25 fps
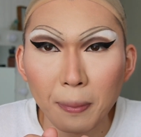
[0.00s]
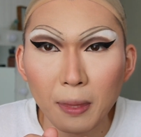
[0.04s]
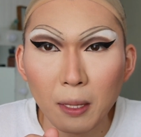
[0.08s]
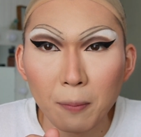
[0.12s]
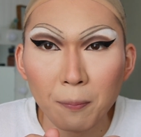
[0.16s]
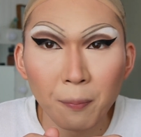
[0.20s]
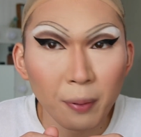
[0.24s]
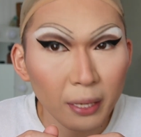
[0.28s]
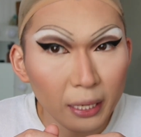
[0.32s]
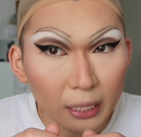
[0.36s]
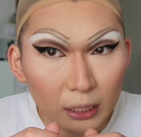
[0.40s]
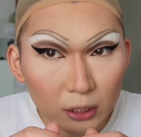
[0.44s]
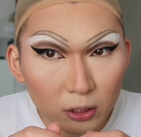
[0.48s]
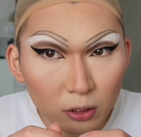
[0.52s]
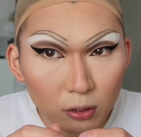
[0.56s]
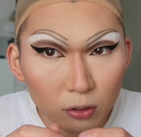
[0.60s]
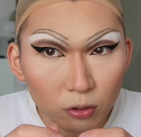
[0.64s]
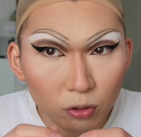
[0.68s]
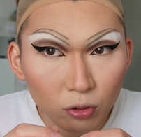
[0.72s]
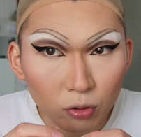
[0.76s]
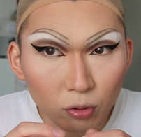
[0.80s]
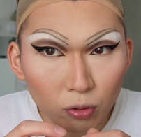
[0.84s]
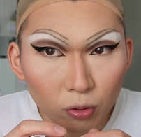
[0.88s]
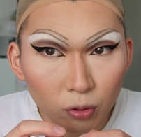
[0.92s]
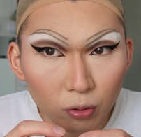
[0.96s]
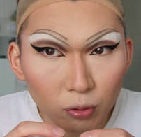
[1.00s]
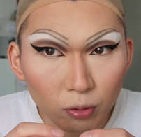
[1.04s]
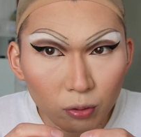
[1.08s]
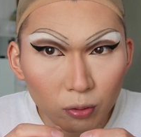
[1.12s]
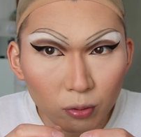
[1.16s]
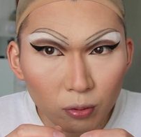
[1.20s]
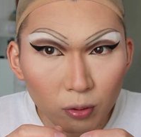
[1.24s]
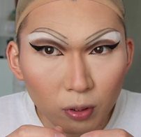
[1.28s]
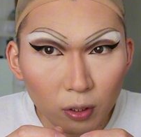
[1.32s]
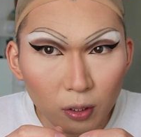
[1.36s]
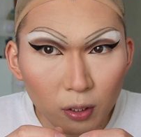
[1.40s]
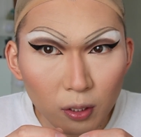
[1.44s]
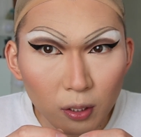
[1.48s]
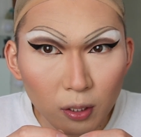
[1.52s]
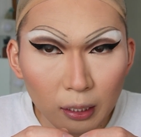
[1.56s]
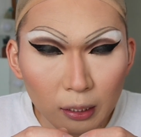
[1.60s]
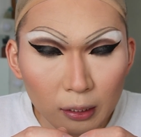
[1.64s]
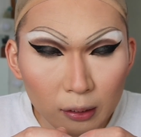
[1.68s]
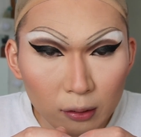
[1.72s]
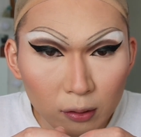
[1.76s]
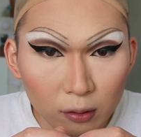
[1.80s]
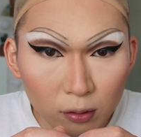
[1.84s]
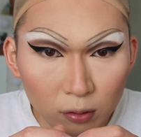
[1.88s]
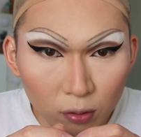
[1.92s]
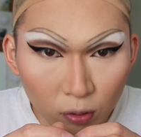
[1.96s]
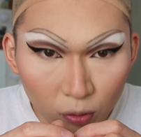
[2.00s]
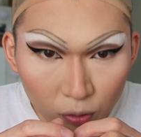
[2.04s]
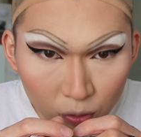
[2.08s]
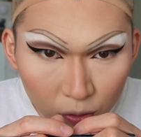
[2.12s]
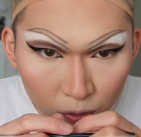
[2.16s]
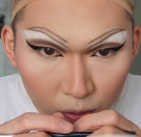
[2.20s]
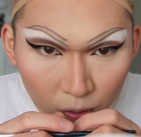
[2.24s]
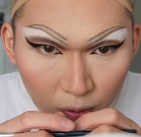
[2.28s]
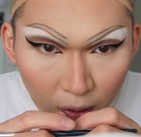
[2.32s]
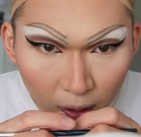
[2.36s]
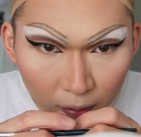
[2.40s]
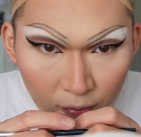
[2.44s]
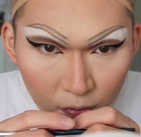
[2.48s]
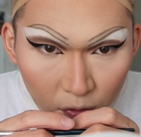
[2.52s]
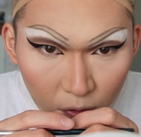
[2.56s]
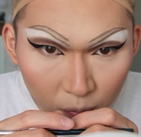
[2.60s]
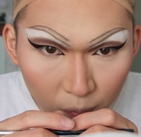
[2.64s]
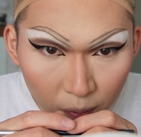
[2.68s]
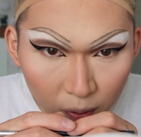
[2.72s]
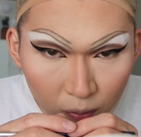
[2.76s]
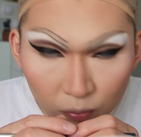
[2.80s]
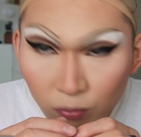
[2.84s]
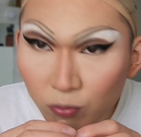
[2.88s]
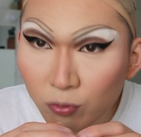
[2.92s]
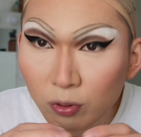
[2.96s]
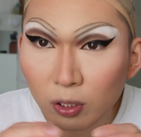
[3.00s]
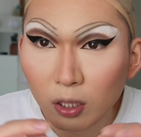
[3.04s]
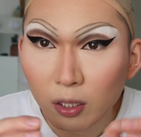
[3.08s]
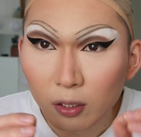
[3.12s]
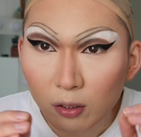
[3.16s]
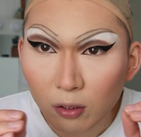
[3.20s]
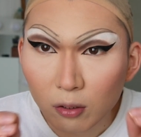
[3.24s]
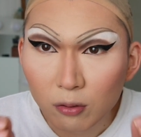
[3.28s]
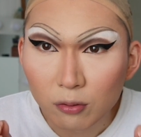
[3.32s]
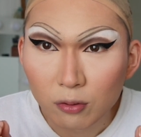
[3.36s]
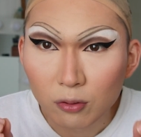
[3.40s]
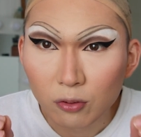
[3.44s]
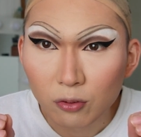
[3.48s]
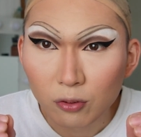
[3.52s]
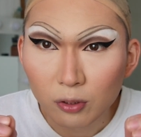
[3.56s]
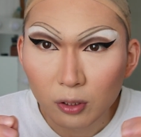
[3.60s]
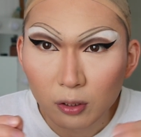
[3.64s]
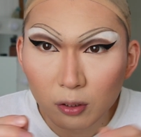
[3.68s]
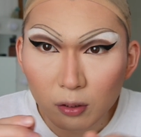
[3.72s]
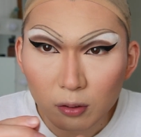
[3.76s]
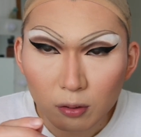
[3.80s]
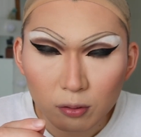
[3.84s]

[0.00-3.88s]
patience to do, and also have to be really concentrated.